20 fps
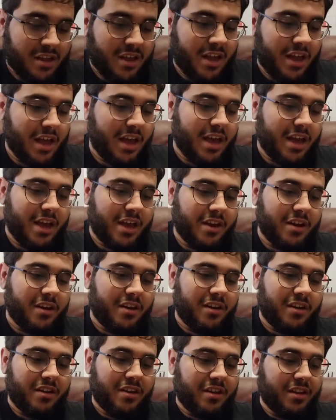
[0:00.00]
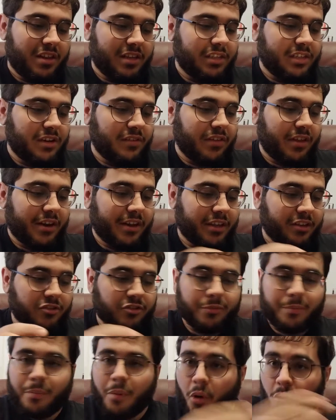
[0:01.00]
And instead of letting it
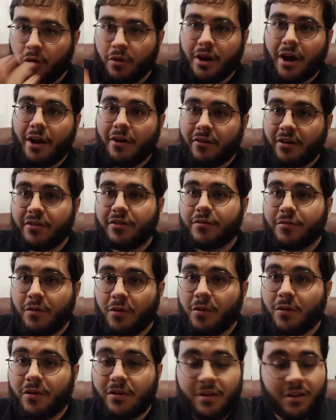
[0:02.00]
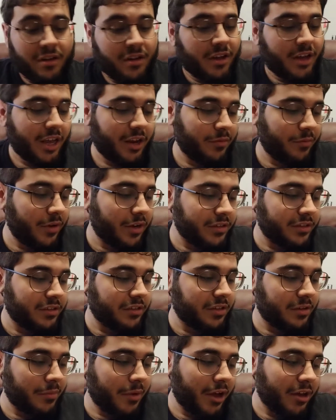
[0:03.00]
just pour out on the floor and
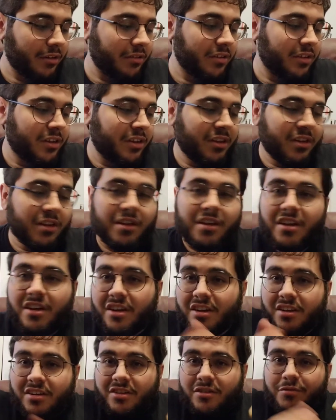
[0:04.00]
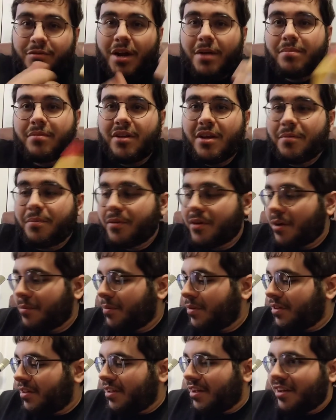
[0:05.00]
wasting the bottle, I just wrapped it up a
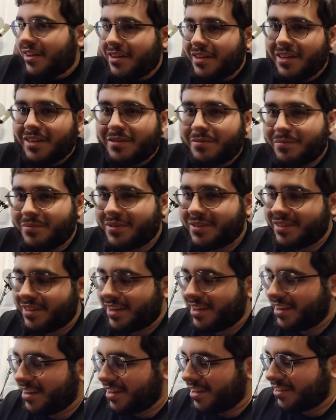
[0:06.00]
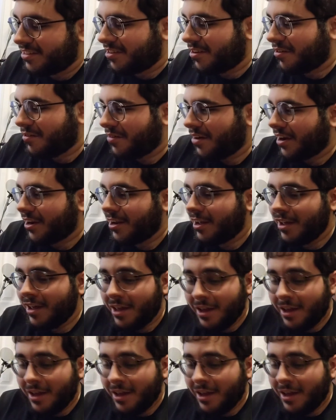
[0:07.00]
couple of times and it's alright.